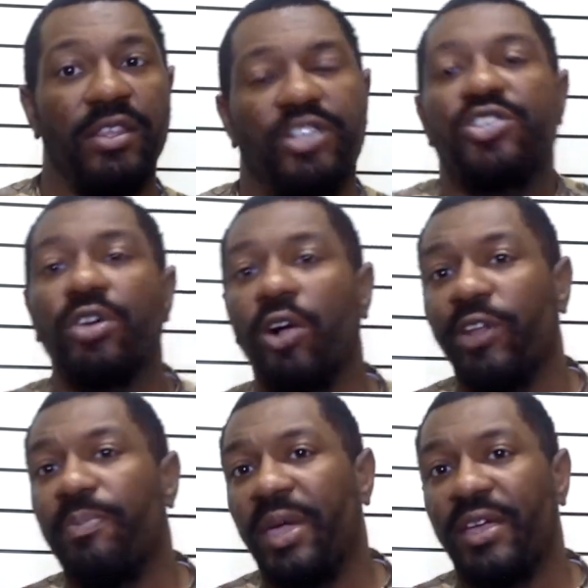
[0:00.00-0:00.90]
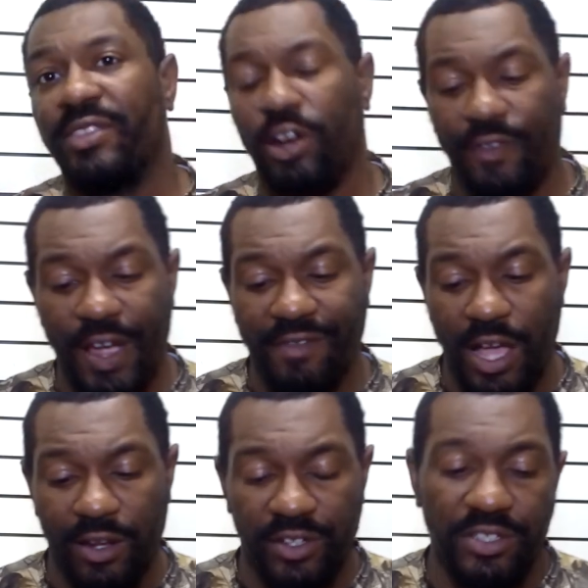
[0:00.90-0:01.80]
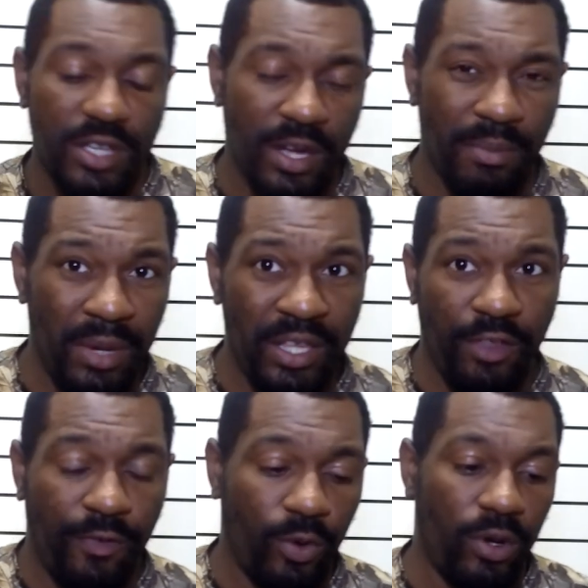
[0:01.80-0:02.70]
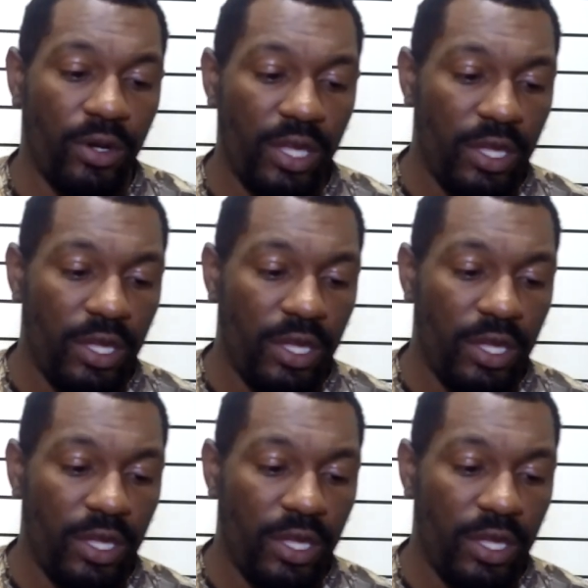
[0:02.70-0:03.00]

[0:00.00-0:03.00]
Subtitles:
that you're only paying $35 a month for.